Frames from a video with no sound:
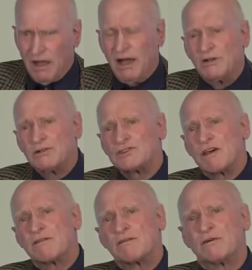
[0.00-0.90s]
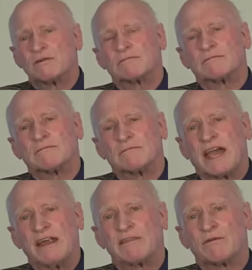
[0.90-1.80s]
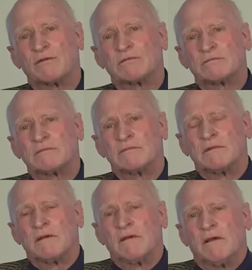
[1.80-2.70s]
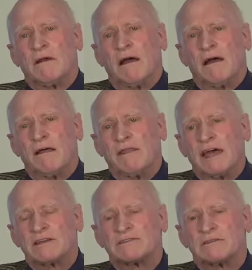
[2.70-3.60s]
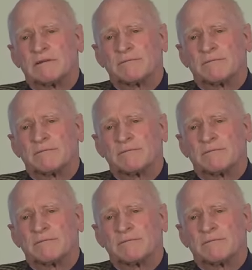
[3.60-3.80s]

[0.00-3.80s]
I also had thought that